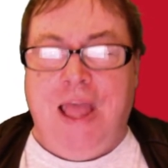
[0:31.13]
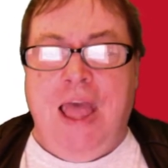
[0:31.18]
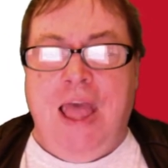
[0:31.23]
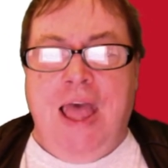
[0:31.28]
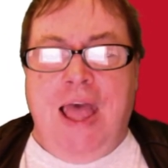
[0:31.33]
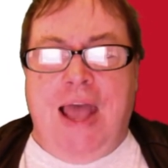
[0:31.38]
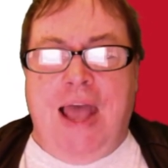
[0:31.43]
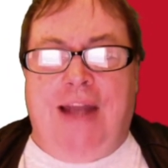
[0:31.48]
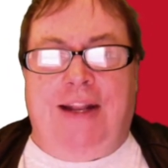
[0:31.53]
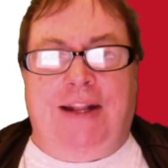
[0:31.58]

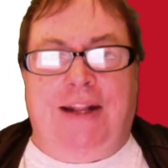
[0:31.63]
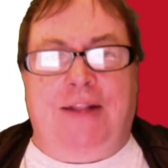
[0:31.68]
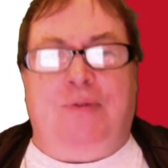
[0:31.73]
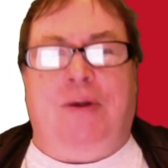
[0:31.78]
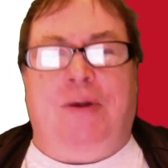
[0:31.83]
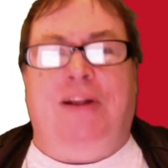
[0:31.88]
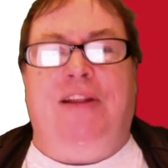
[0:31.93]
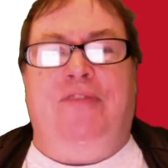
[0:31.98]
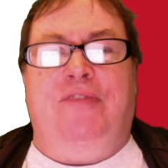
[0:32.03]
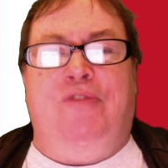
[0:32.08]
At any
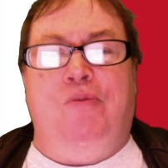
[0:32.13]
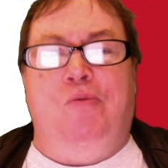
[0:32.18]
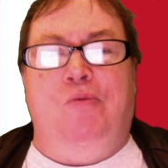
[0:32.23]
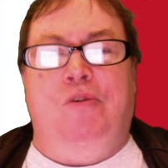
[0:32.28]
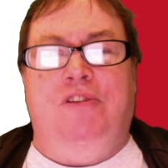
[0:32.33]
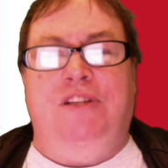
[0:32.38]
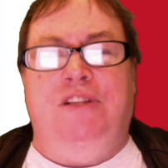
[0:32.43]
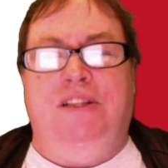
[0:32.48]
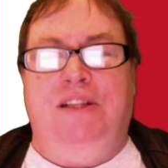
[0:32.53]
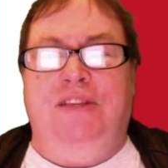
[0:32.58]
rate, if you're
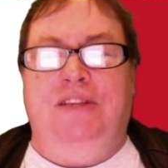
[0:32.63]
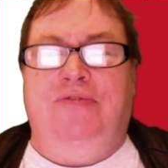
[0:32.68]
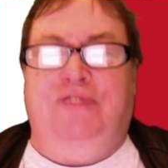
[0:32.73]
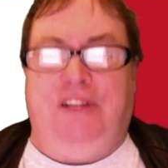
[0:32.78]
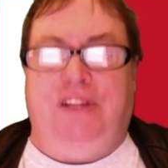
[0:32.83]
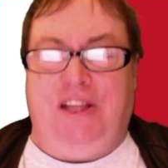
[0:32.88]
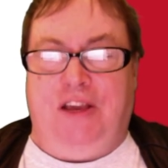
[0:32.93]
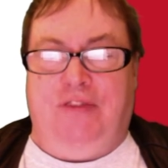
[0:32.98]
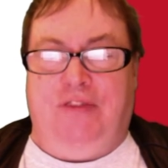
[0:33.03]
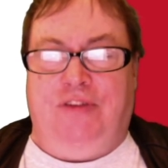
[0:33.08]
watching this
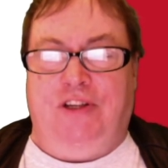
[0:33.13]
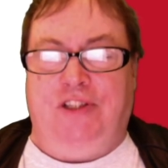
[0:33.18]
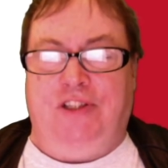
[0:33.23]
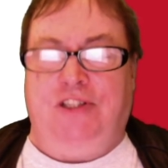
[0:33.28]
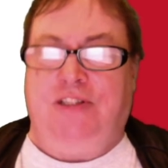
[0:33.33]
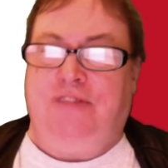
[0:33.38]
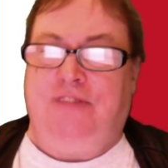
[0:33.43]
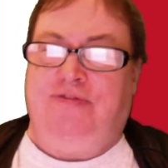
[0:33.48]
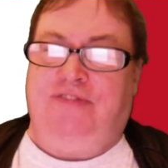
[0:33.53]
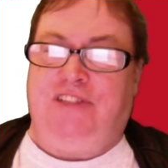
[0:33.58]
video
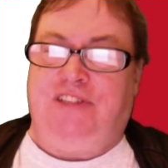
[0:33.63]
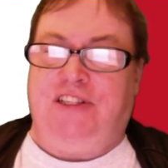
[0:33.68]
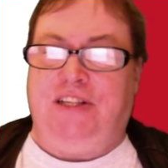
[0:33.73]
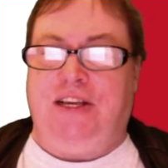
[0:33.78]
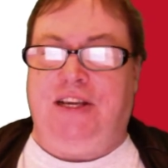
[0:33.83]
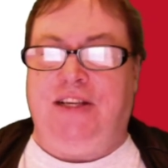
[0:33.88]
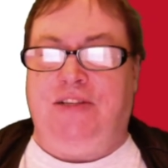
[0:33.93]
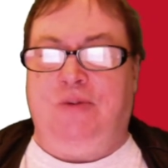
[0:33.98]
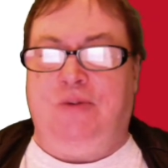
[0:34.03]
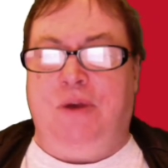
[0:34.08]
version of
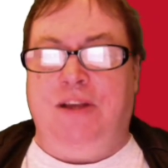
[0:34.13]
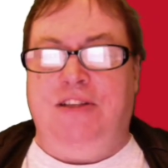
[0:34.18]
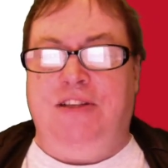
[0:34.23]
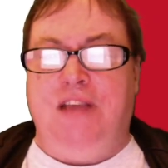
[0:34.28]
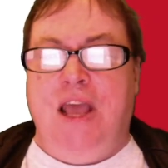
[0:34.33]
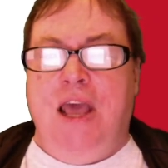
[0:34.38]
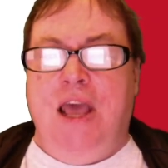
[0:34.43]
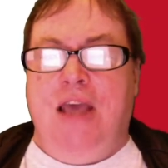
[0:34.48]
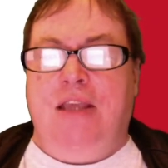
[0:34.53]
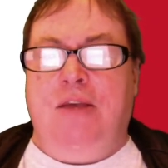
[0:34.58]
today's
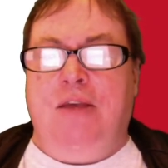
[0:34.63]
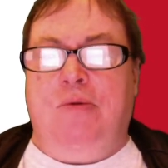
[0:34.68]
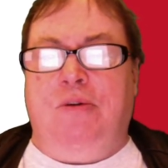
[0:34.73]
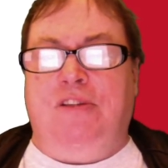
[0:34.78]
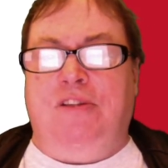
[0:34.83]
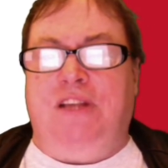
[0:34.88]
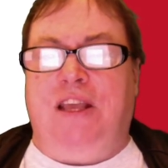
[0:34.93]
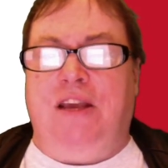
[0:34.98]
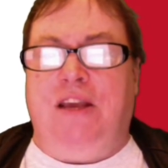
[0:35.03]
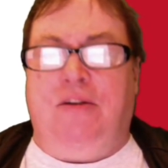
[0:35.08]
quiz, you're
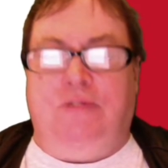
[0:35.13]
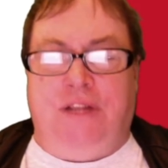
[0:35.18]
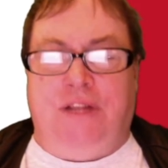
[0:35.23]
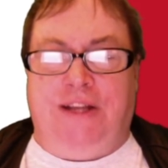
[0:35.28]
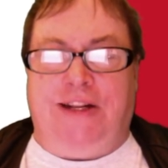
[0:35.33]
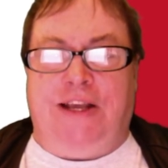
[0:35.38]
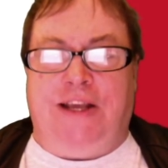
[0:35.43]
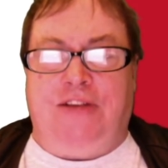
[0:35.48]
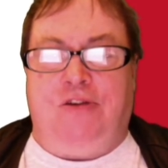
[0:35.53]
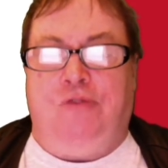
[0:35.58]
watching it on Knick
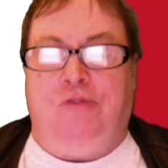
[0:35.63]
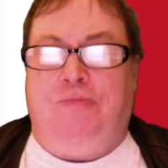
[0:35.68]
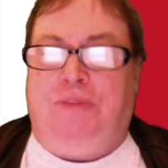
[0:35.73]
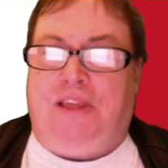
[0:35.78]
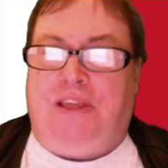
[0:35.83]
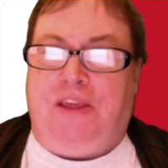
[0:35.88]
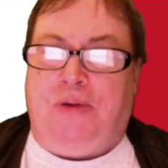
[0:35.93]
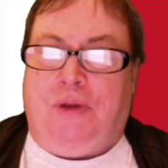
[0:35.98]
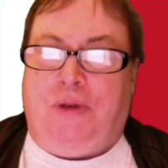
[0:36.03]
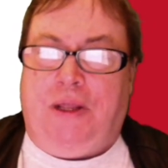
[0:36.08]
Knack's Old
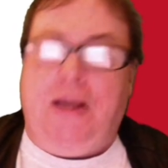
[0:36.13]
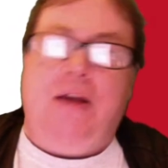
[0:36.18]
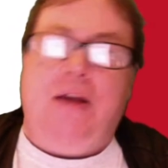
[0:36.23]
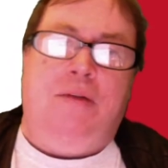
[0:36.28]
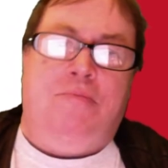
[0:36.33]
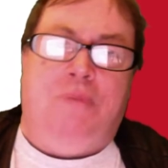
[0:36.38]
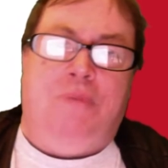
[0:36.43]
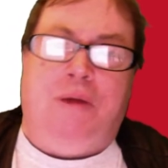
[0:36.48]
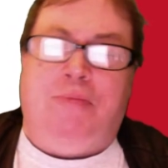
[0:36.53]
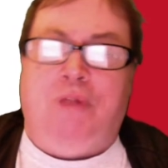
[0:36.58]
Peculiar,
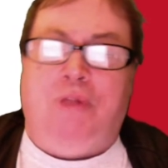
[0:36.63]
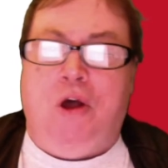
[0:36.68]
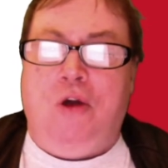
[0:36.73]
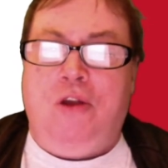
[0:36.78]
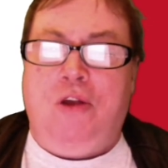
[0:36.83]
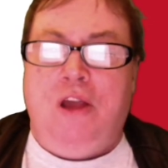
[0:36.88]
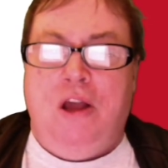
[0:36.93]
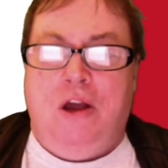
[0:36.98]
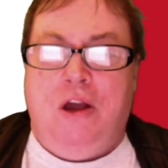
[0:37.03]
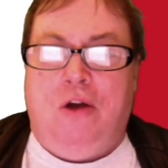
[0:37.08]
my
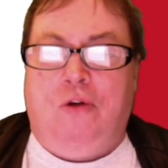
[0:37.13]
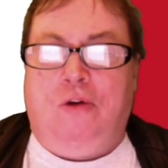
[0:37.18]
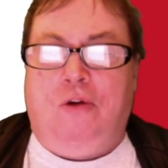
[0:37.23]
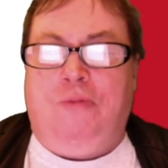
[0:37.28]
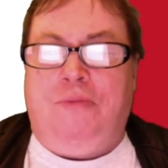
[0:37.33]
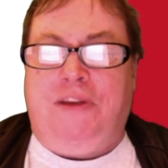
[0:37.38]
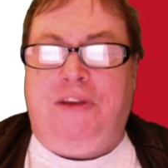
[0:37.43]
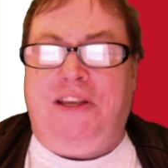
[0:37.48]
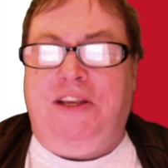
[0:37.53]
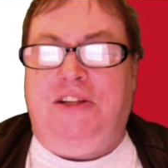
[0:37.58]
blog, or on
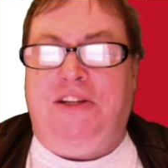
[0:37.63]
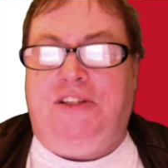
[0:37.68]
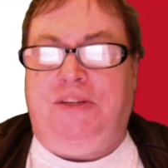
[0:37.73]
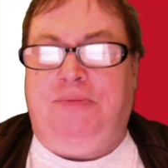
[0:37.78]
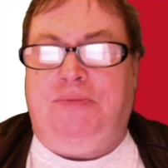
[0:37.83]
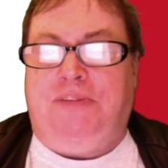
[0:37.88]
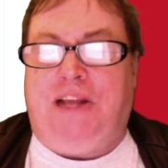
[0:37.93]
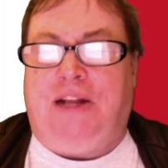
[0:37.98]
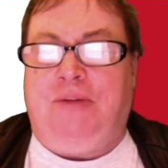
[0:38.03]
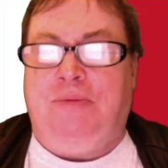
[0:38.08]
my YouTube
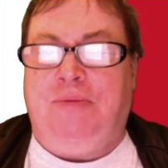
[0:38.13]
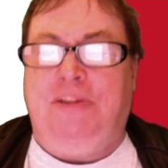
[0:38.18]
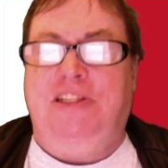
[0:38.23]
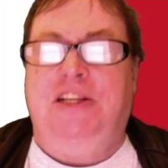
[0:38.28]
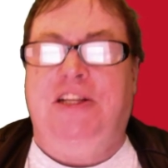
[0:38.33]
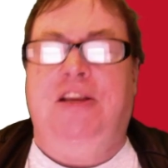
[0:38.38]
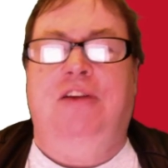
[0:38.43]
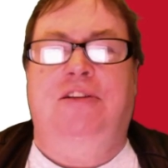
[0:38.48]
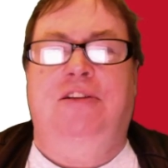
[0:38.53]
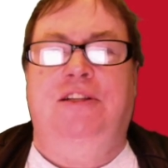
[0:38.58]
channel,
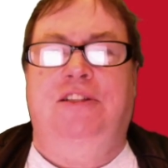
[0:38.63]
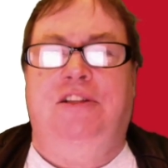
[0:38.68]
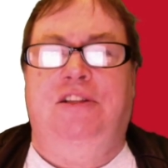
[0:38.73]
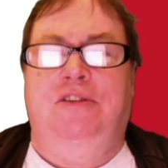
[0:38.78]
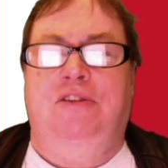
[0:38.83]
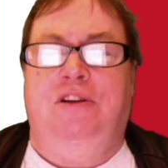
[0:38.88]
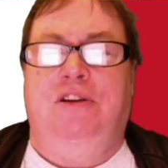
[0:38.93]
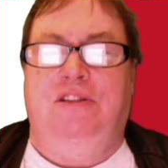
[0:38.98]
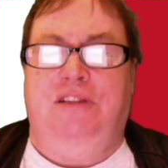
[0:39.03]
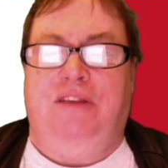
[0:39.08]

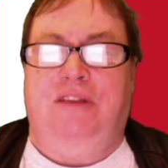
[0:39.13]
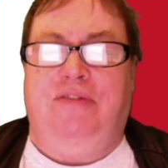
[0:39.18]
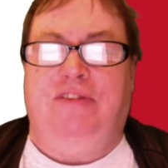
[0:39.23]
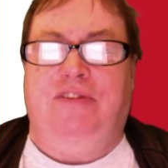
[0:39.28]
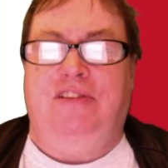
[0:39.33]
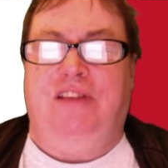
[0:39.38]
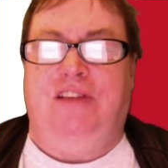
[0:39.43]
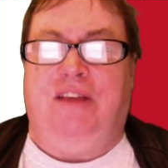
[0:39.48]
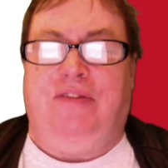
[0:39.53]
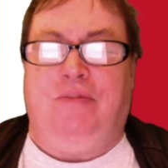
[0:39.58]

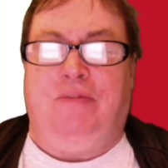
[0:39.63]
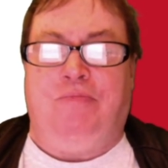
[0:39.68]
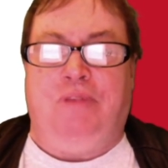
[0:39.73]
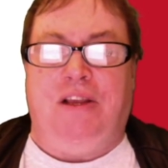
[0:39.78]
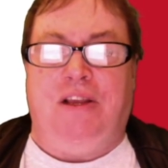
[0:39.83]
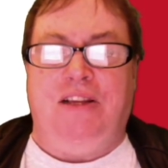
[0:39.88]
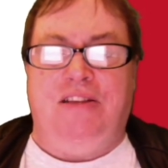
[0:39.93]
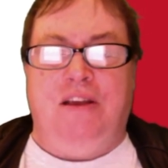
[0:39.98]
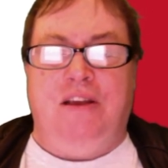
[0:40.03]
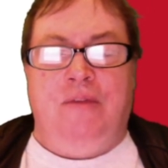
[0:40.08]
MrCuddy2977.
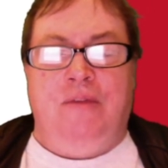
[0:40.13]
Please